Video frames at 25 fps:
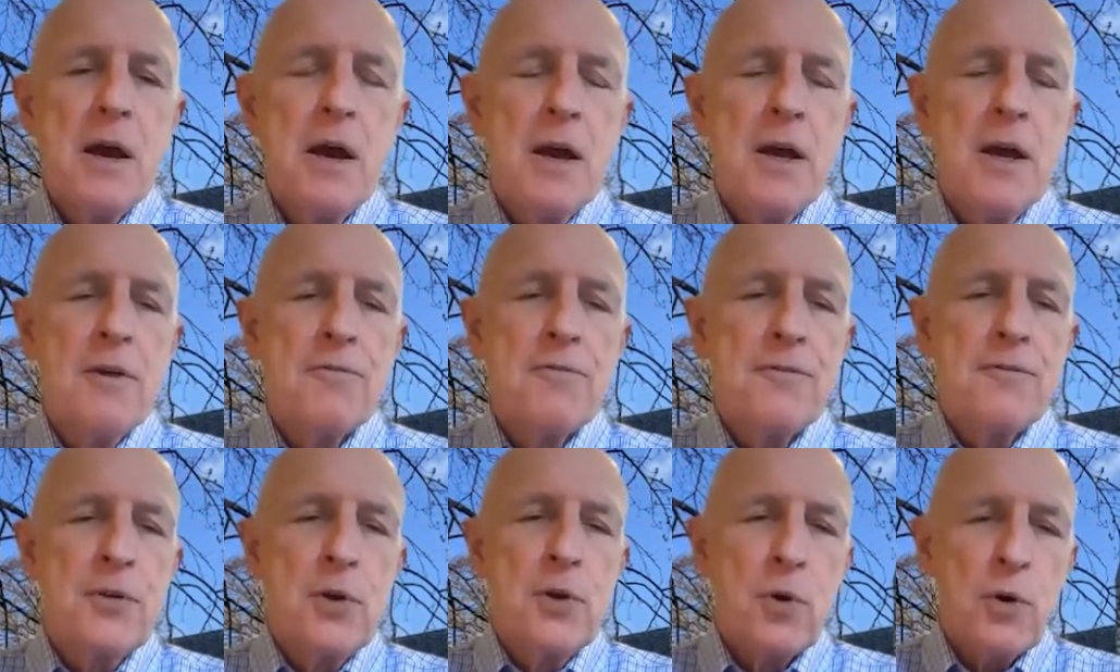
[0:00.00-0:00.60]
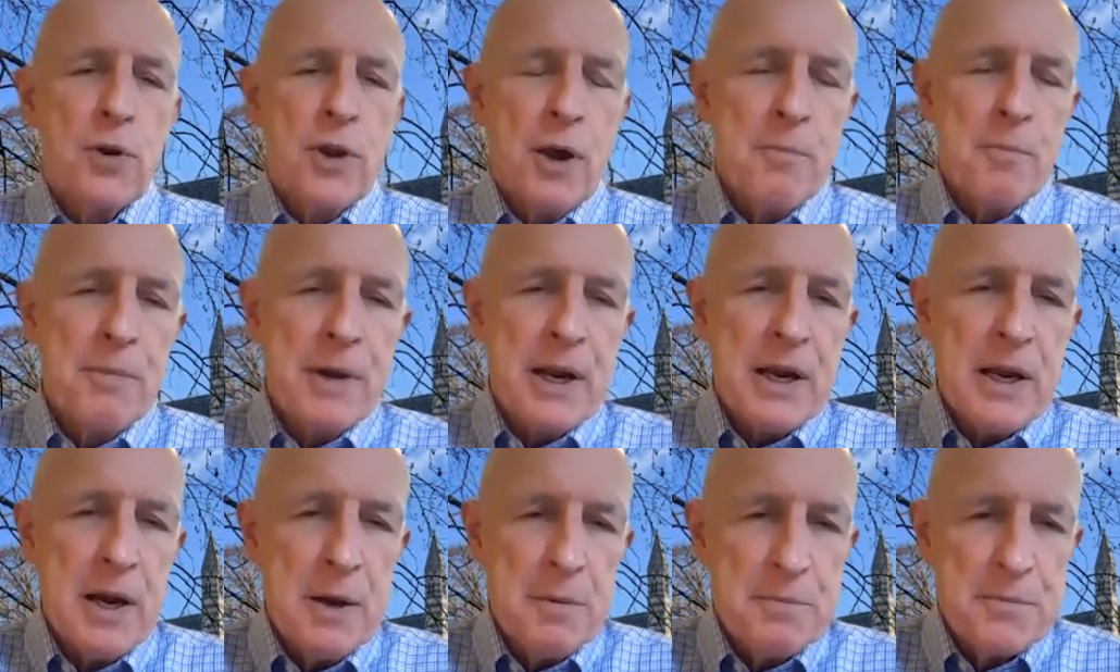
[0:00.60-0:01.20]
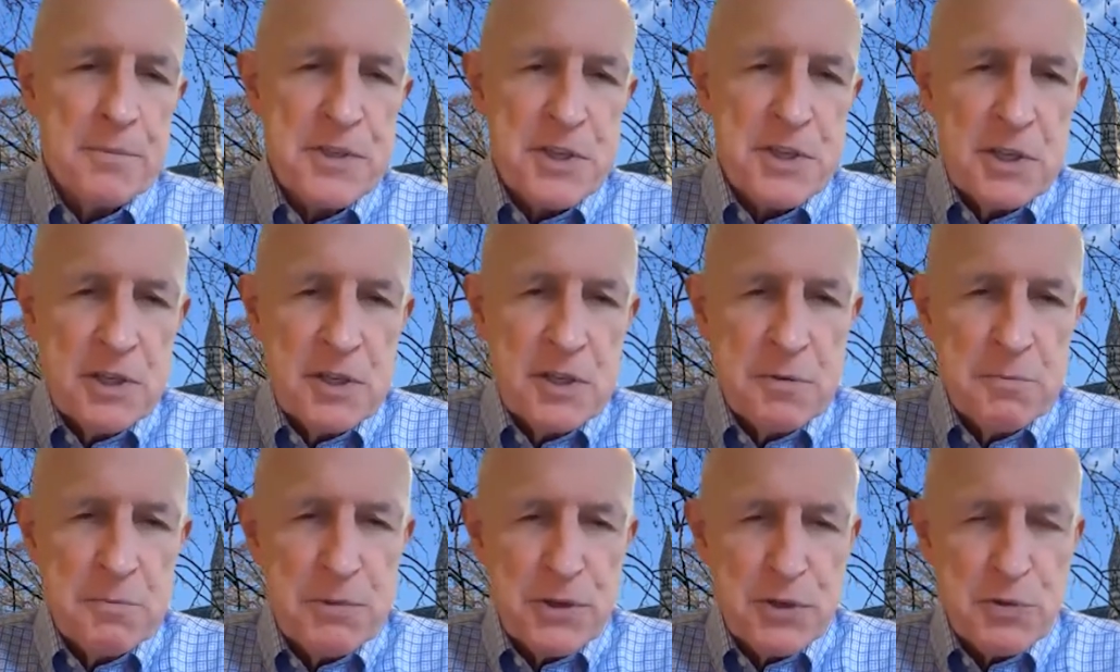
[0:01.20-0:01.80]
If your number comes
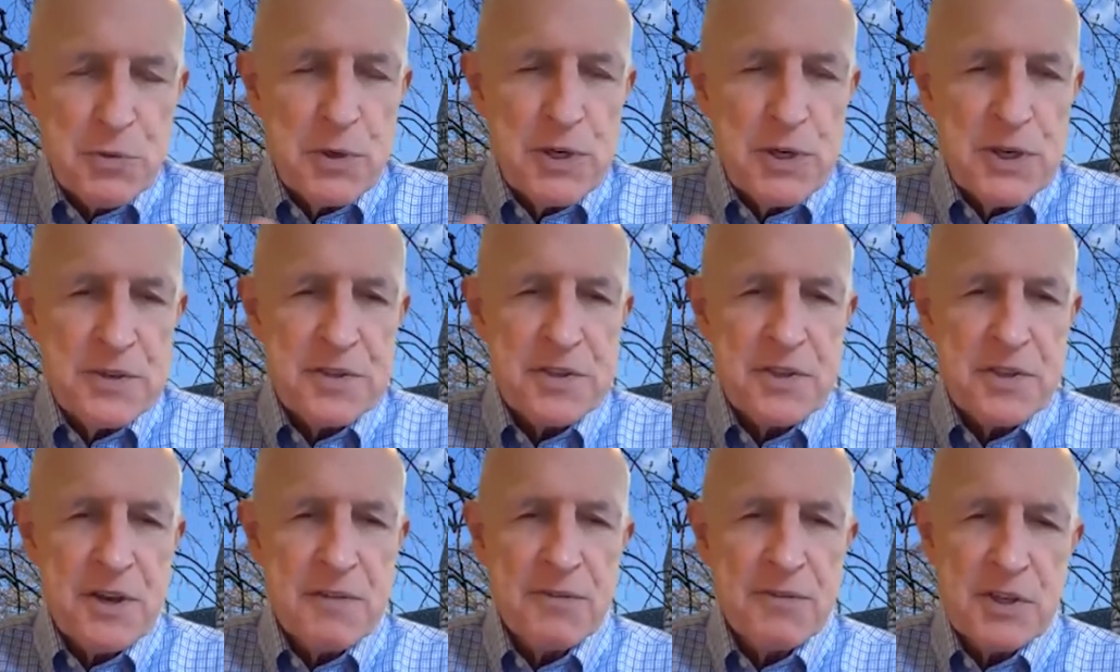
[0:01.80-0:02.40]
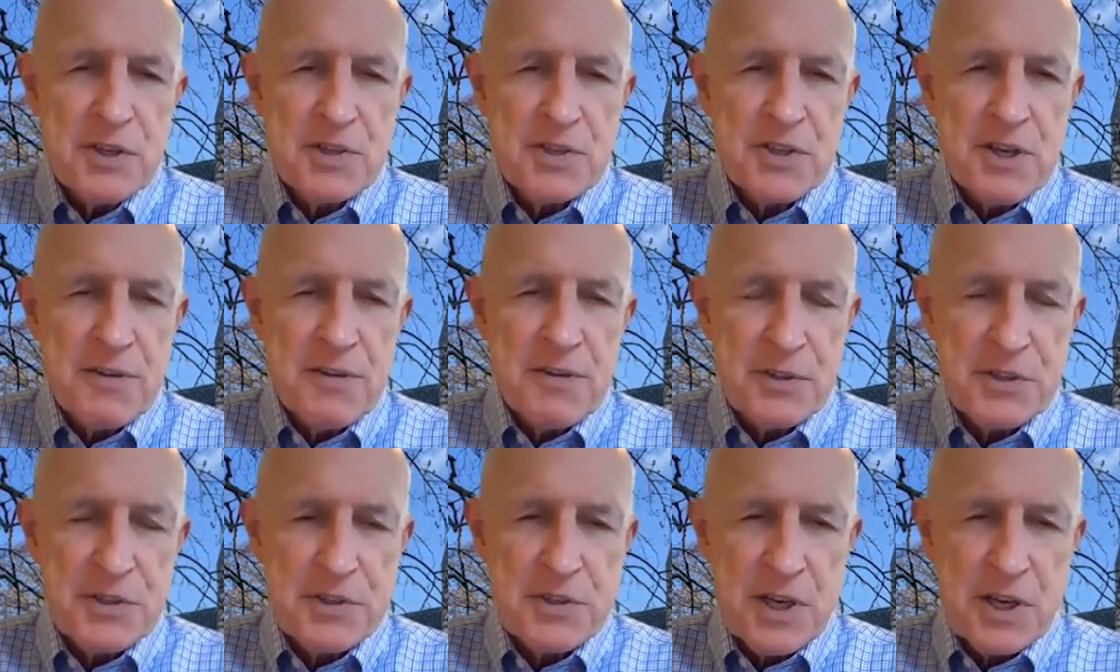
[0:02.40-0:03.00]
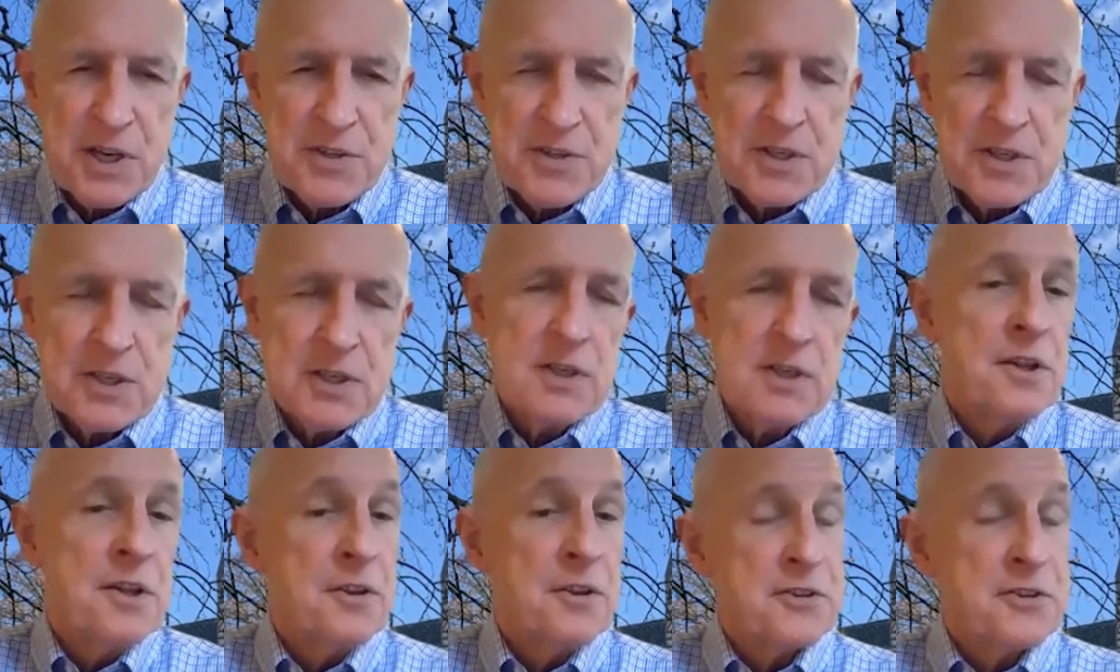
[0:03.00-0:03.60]
in between
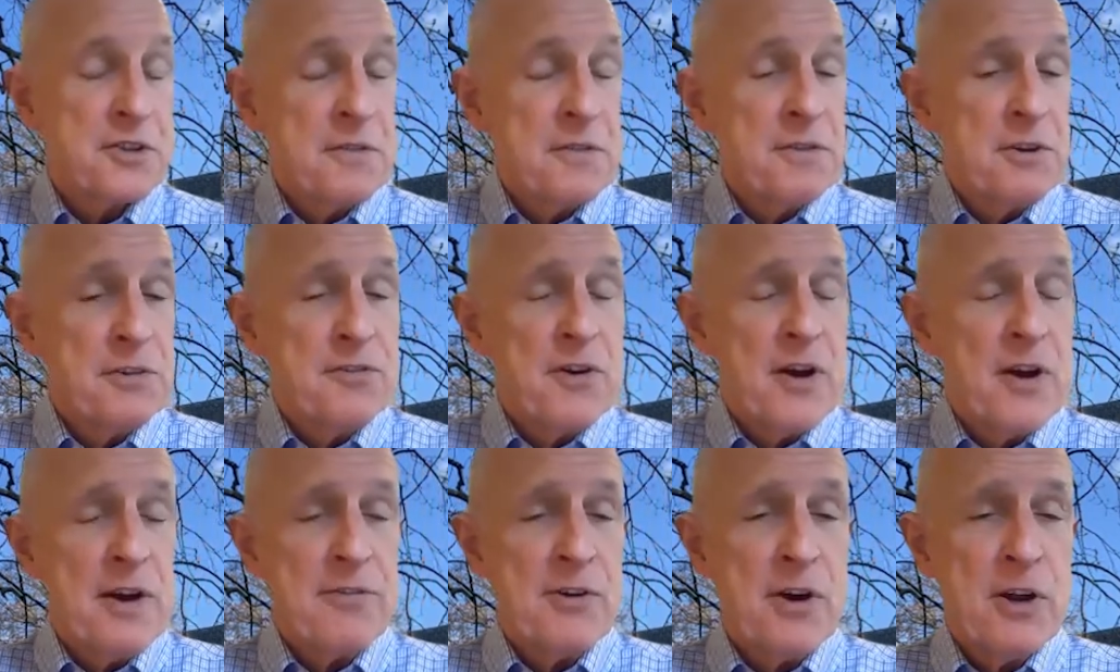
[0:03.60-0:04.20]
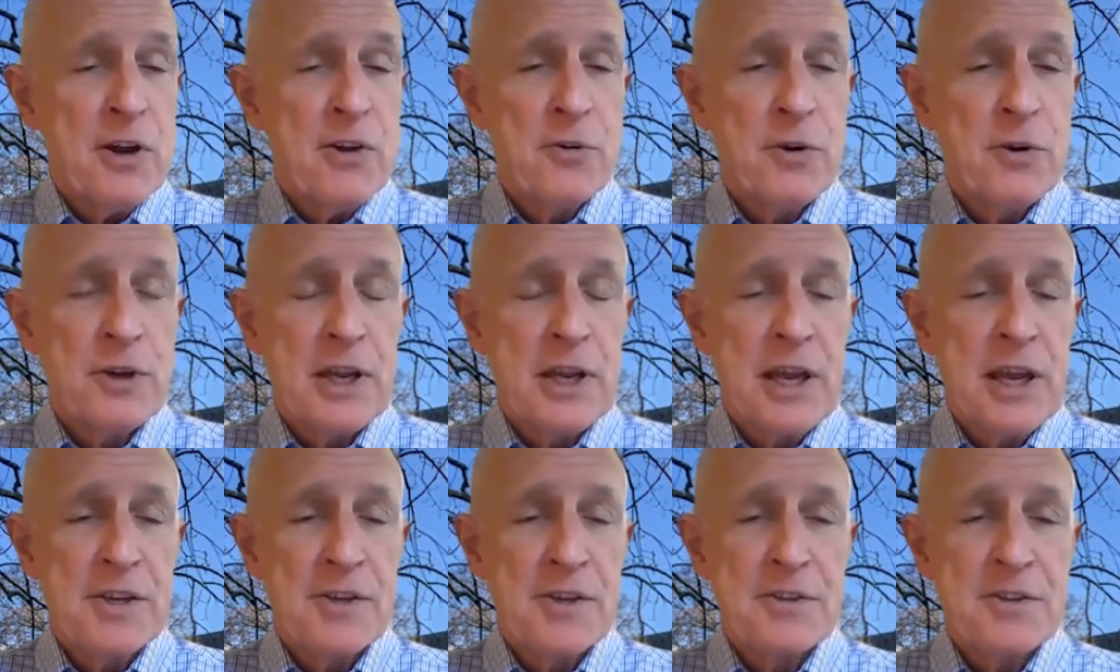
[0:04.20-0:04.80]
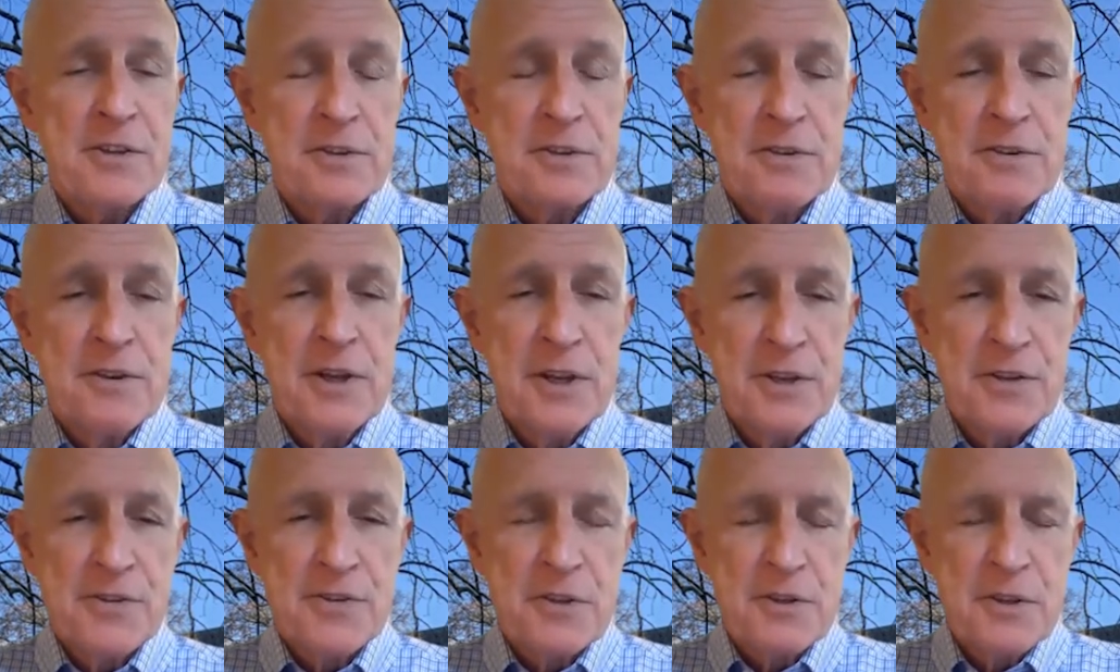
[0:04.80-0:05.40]
7,760, in the 7,500 case,
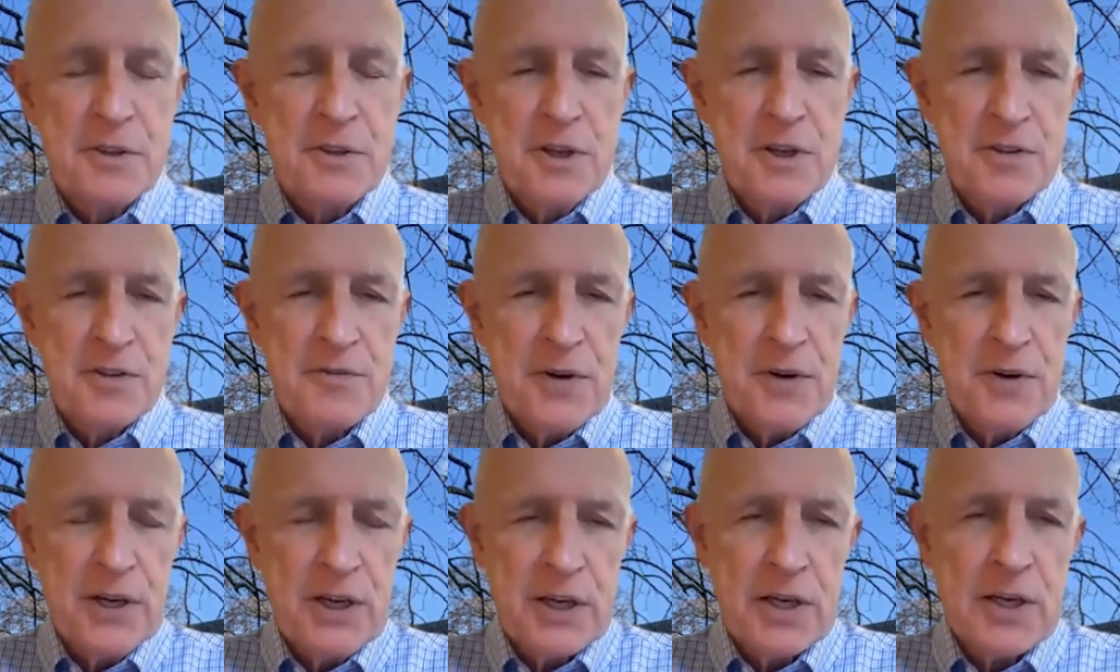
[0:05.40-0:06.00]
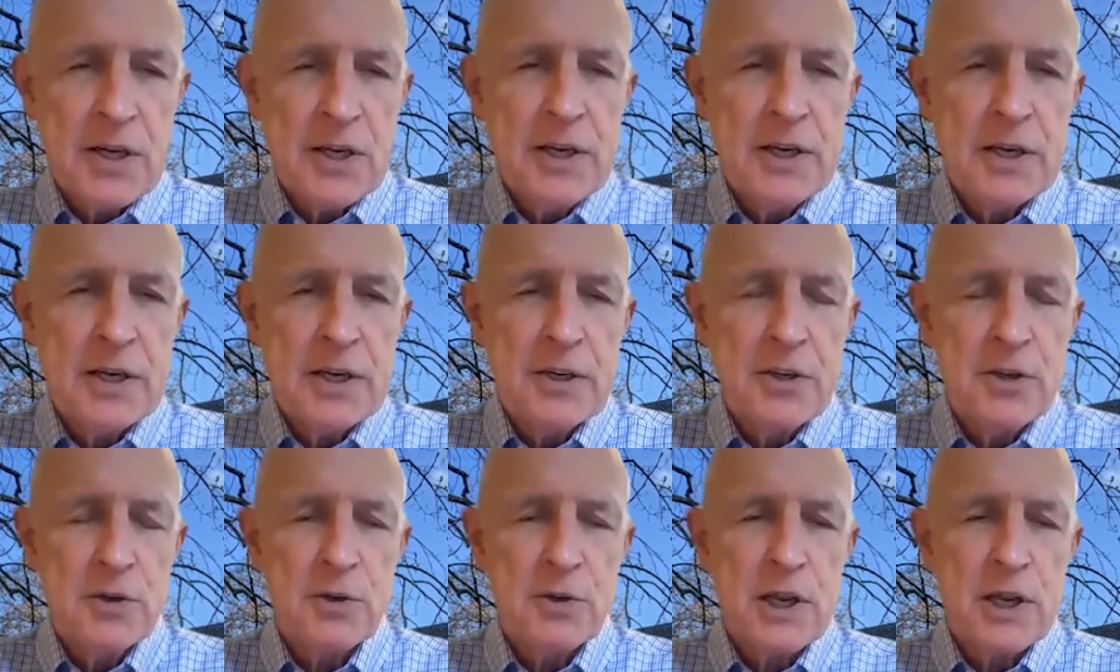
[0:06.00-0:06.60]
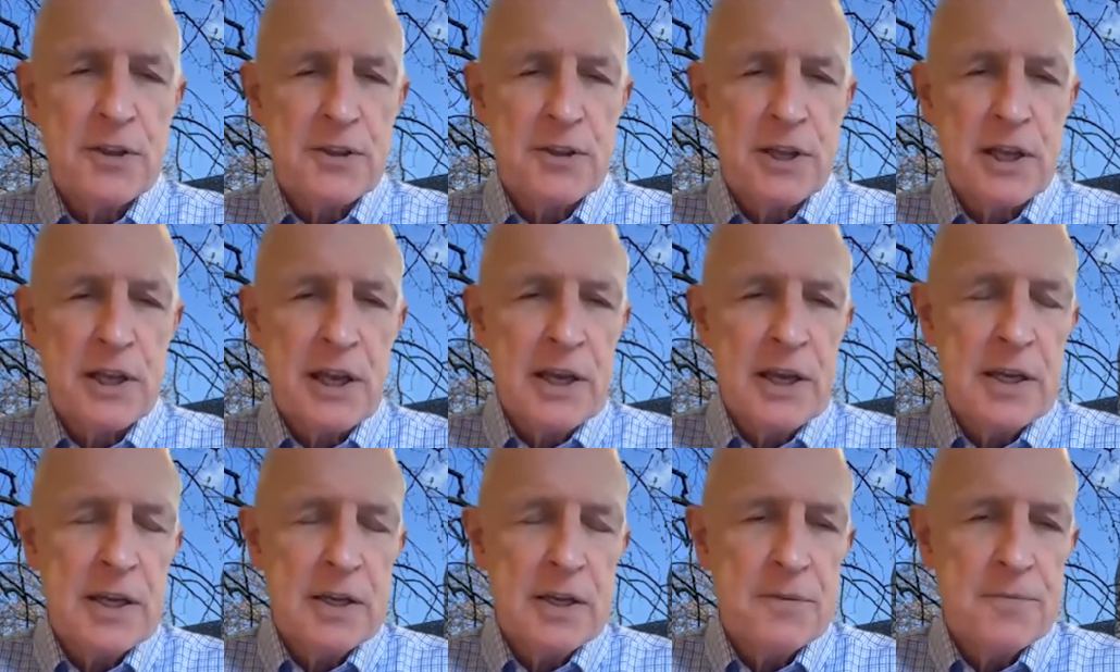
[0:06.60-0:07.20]
it's very clear, you get the
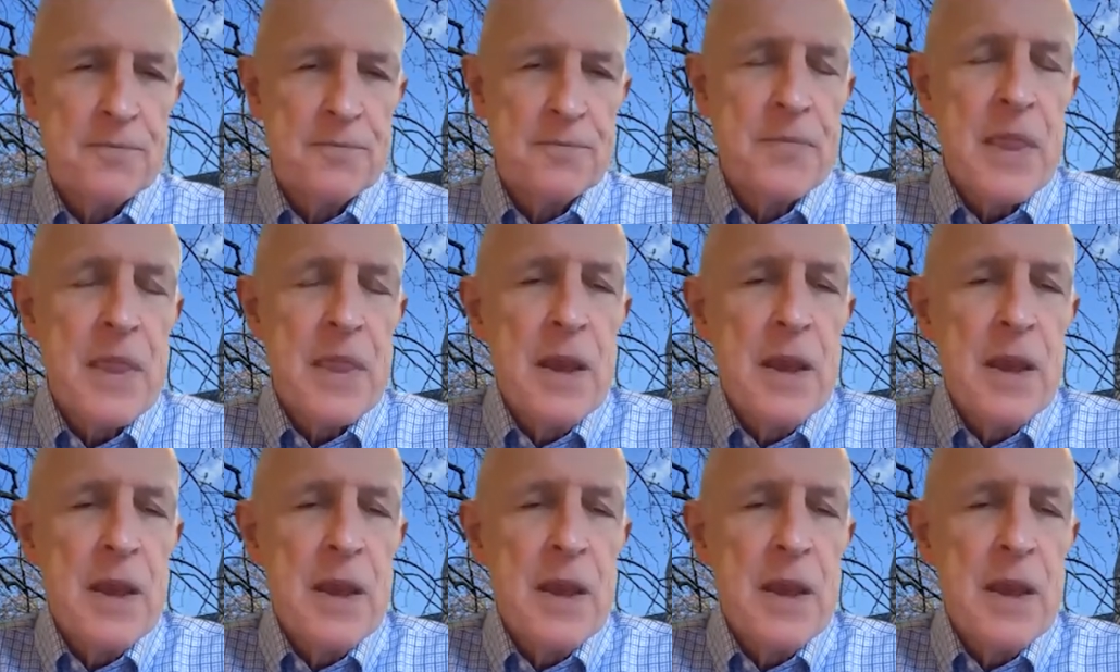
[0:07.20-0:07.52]
gain.